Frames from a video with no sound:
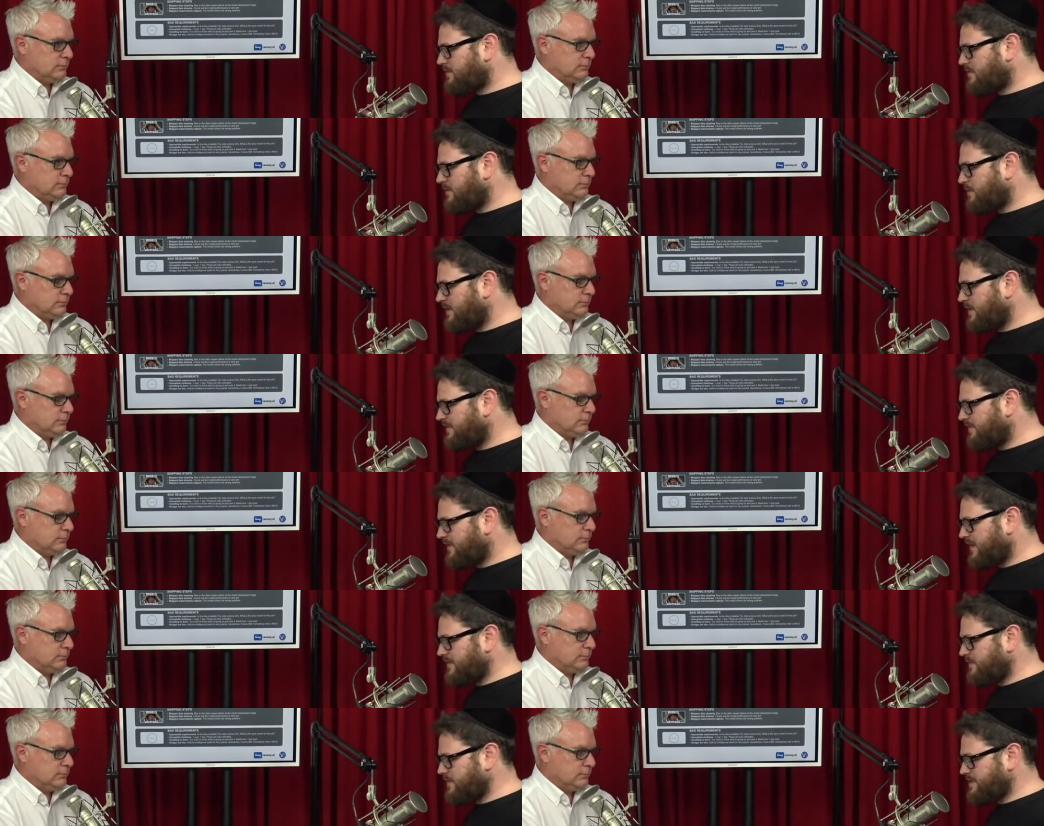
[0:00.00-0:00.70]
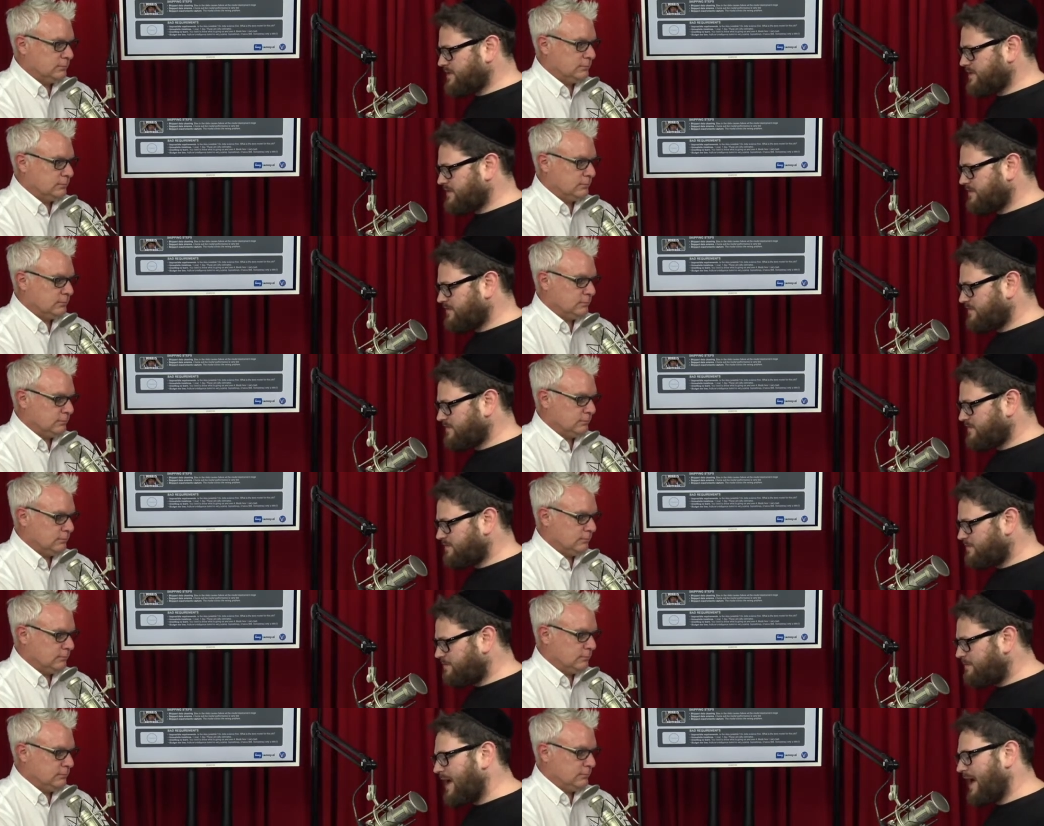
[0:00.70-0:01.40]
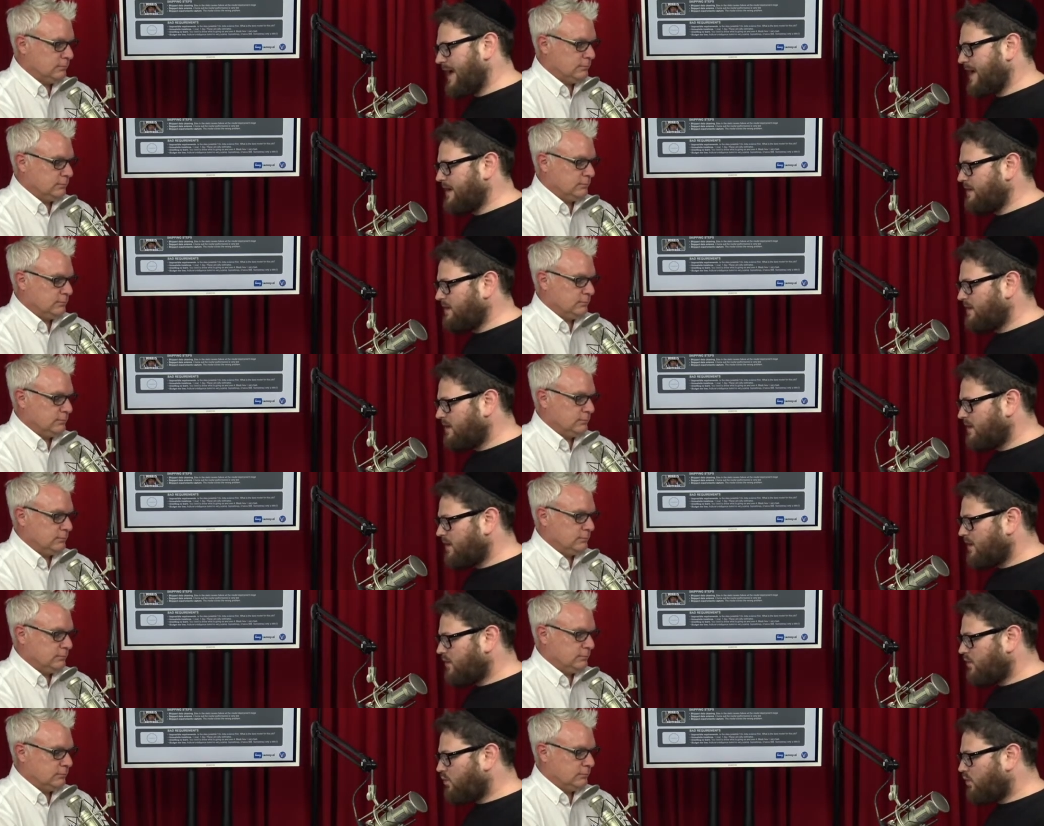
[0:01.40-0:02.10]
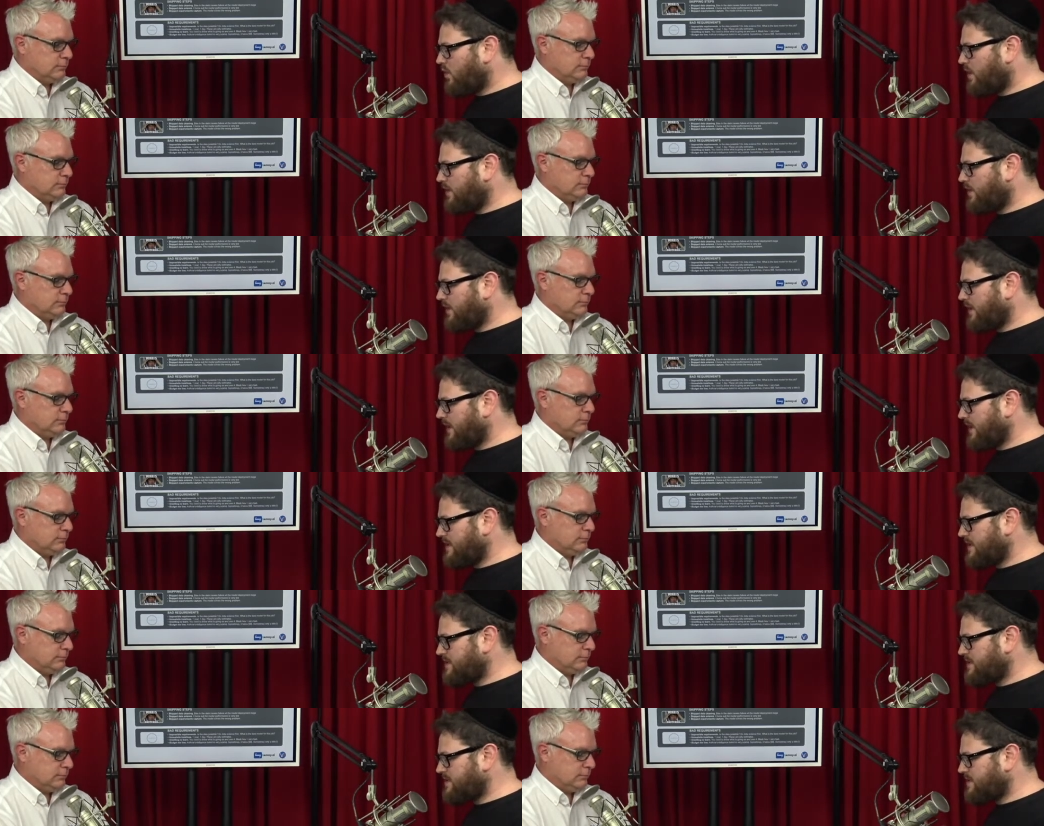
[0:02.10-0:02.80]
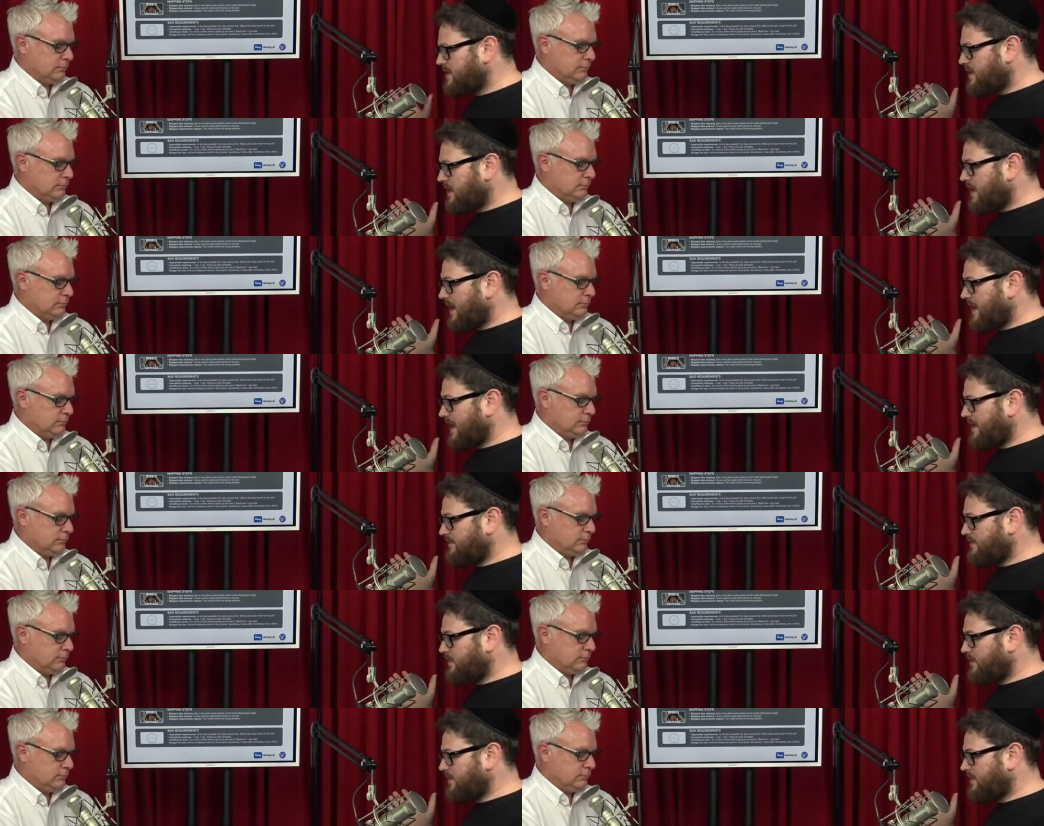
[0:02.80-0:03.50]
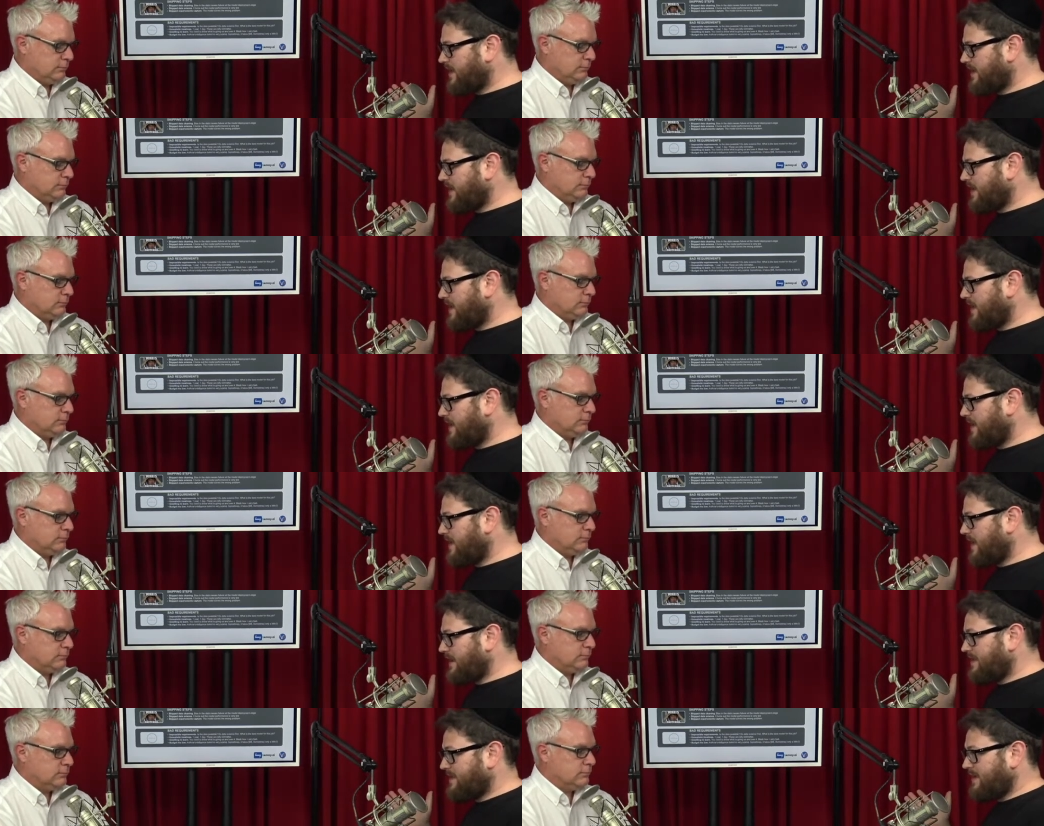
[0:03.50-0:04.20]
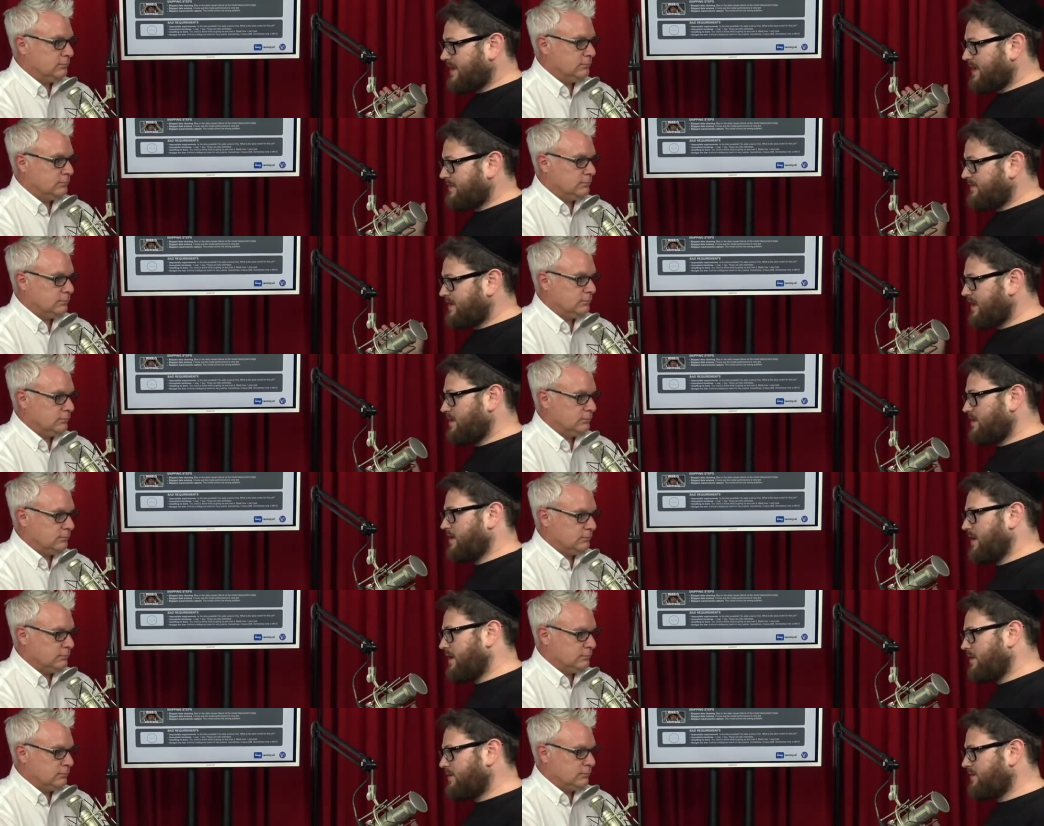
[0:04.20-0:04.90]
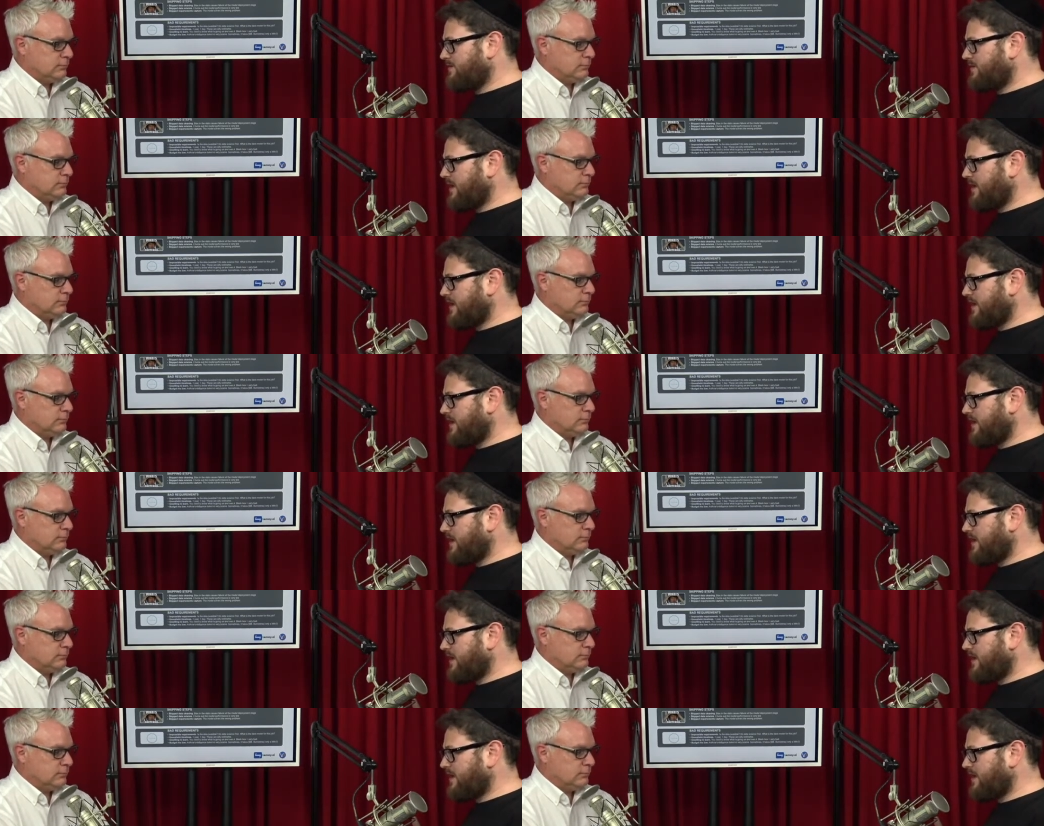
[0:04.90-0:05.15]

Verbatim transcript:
Speaker 1: three flavors of bad. One is... I have no data. I think I have data, but I don't have